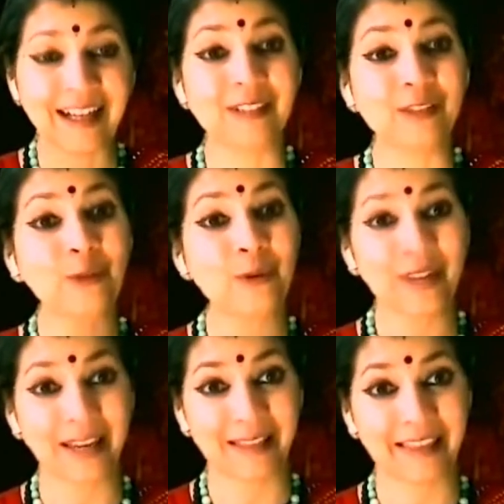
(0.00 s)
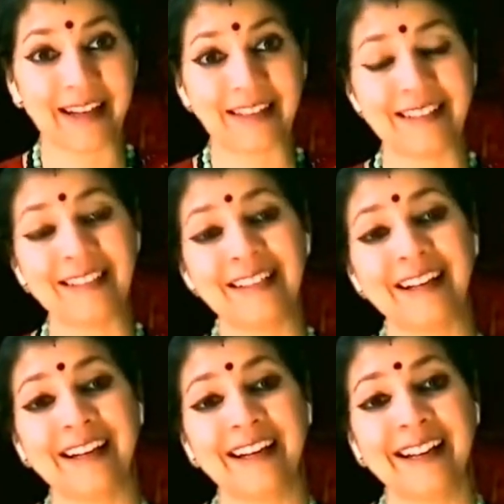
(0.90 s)
unknowing that
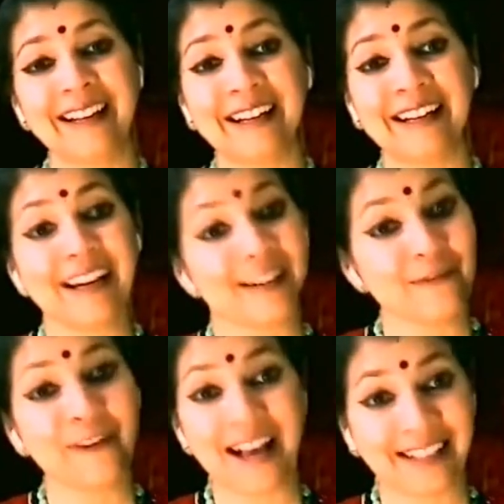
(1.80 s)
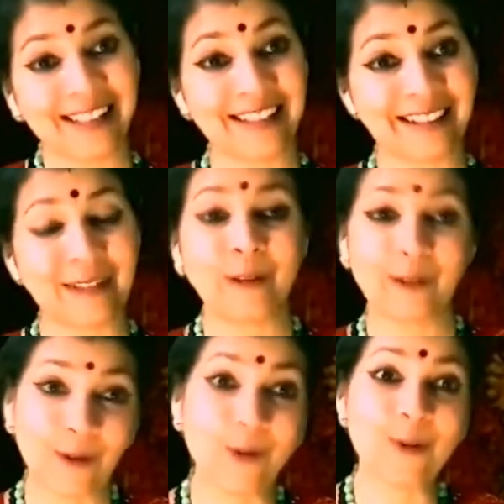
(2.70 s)
he had fasted
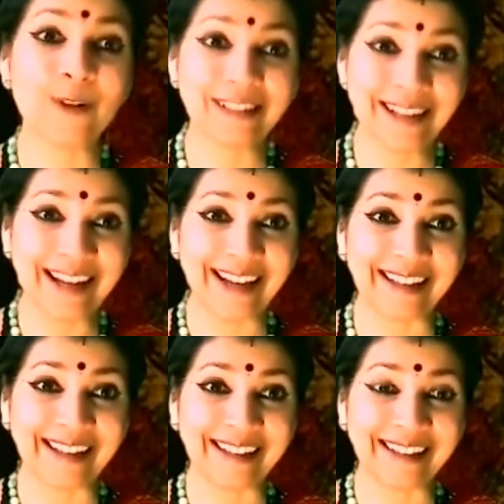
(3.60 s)
the whole day.